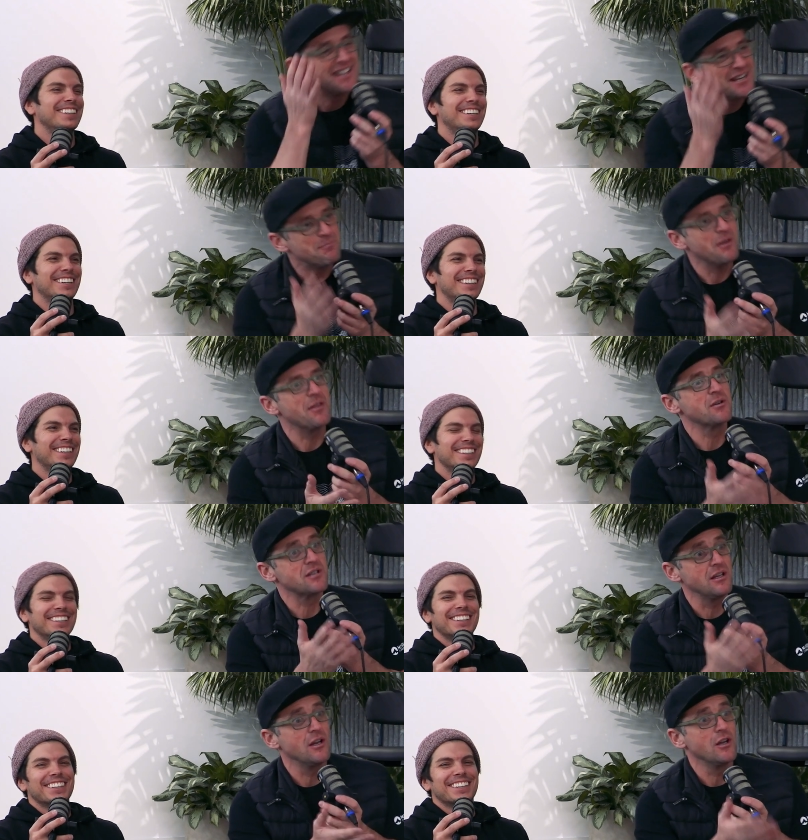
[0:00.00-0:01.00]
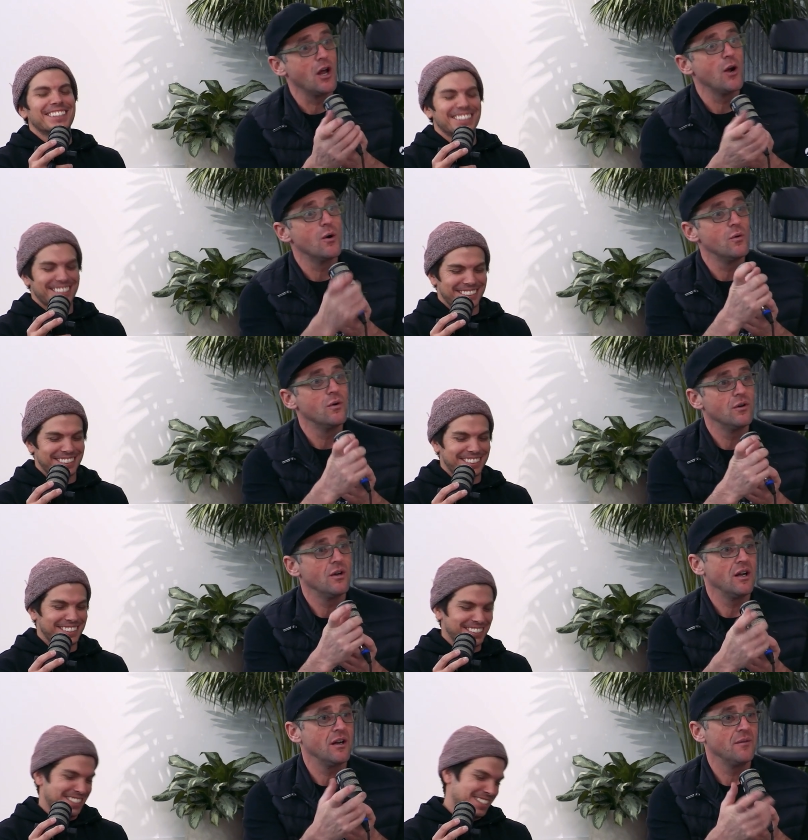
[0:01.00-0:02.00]
Speaker 1: but there was a low
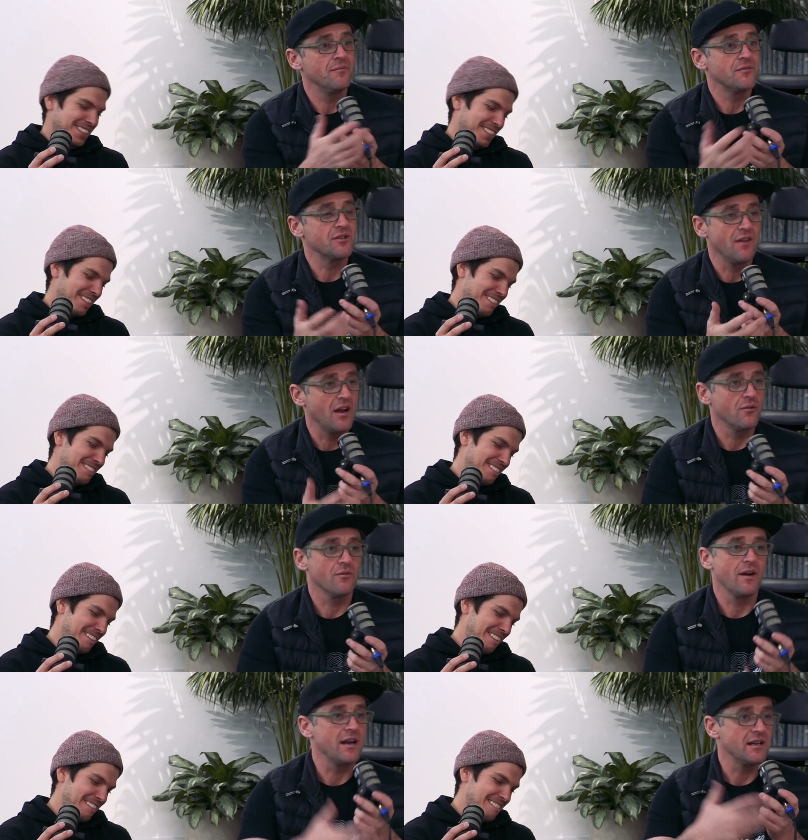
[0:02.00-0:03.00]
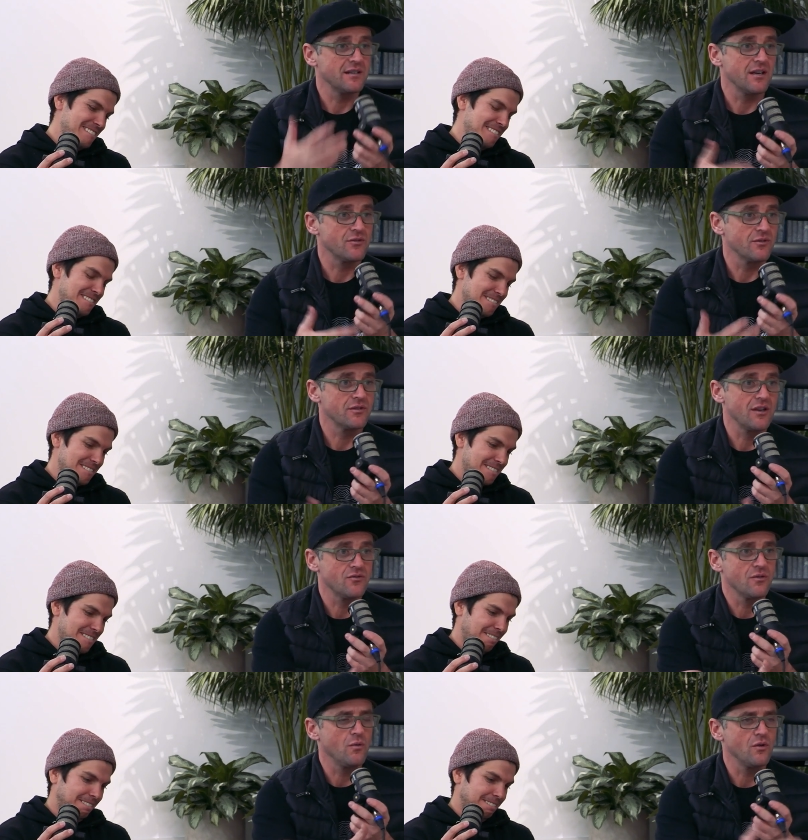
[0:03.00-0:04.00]
um, survival rate, et cetera, et cetera.
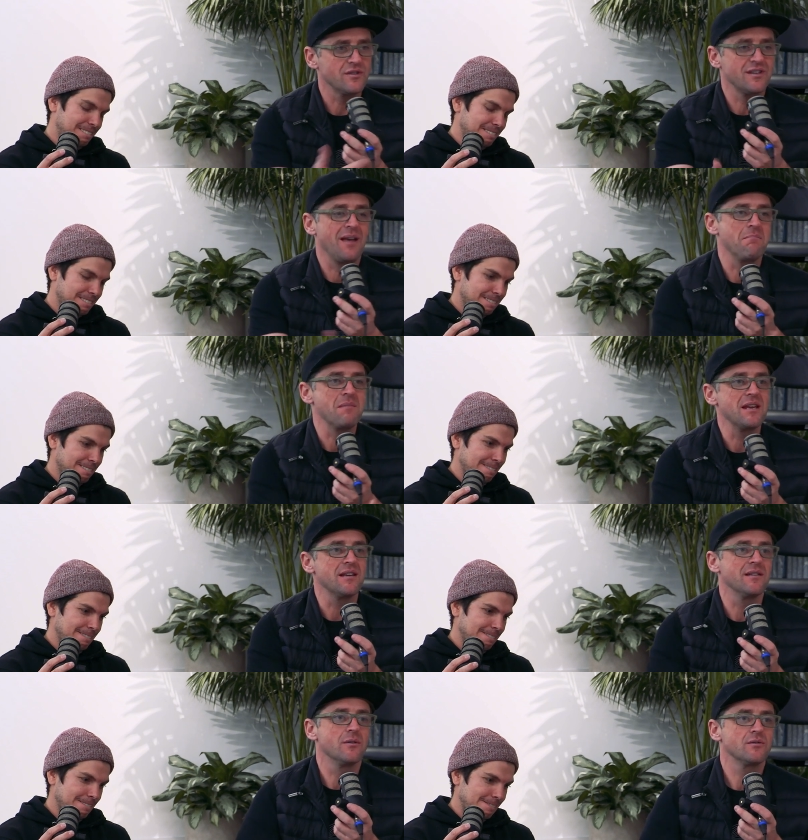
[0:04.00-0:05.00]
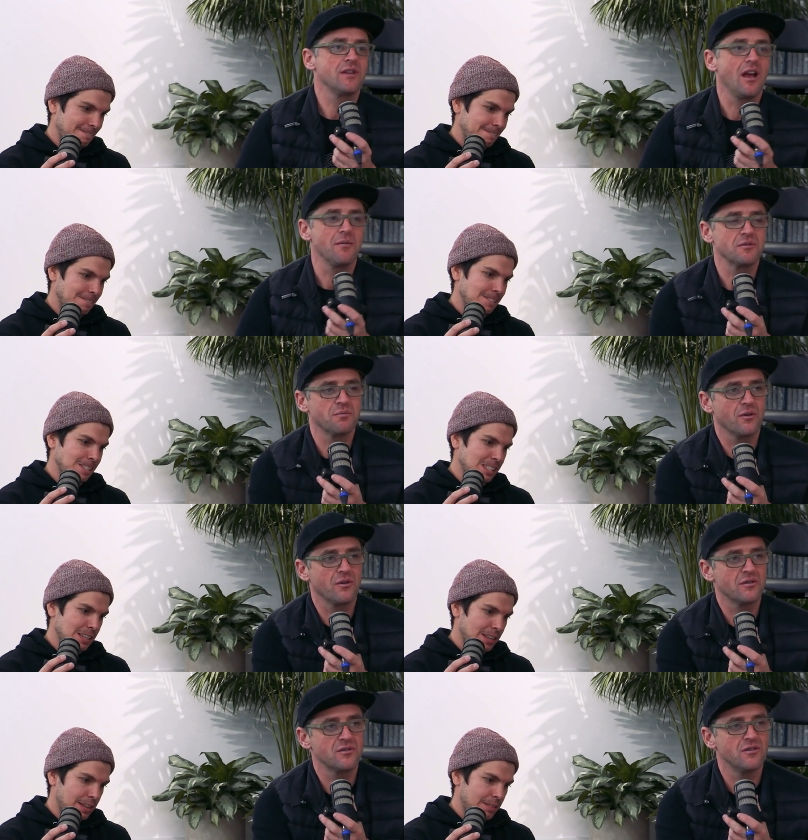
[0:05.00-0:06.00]
What does that mean, those types of
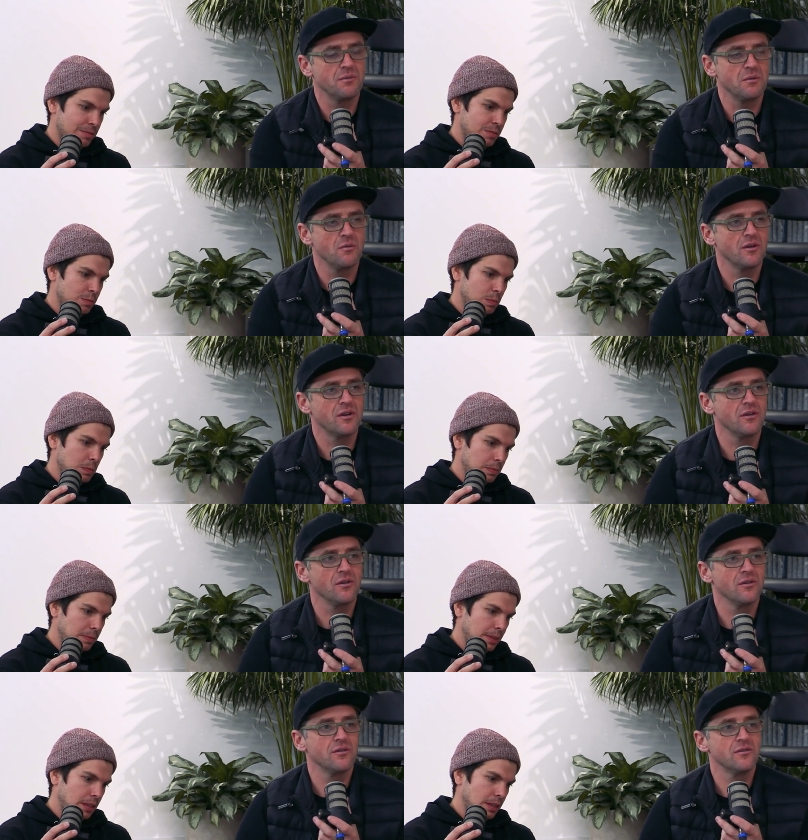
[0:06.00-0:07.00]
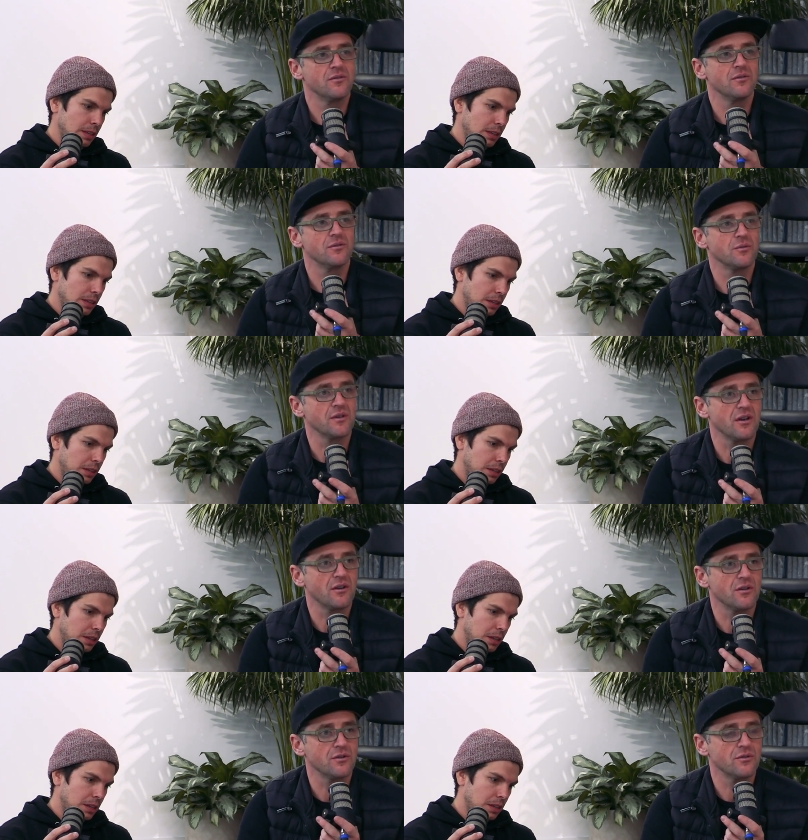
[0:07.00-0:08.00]
products that you've been working on to, to, a,
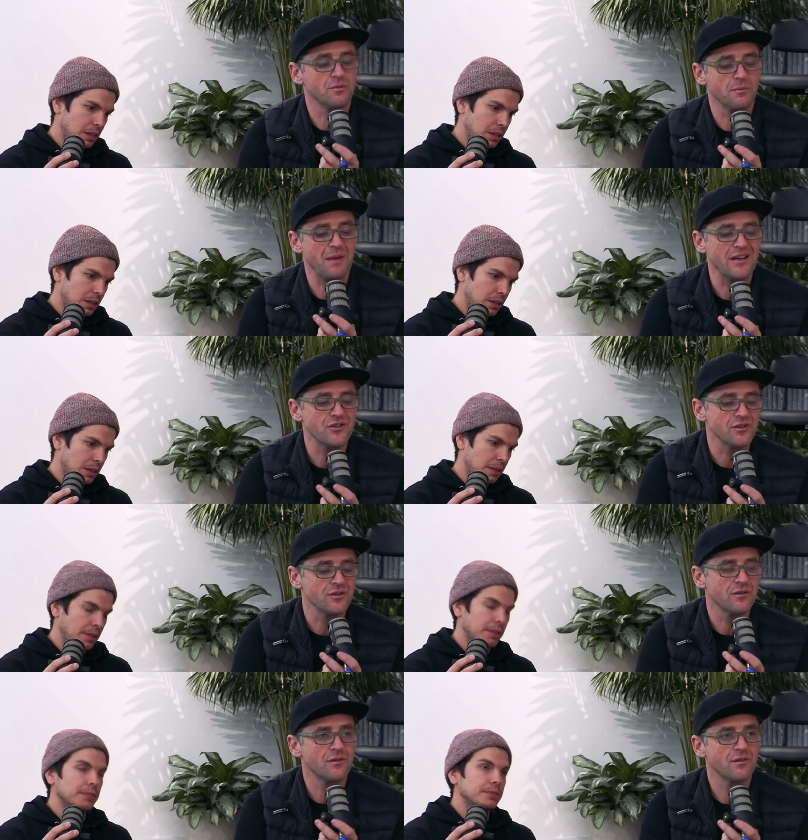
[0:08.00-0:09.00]
to a patient?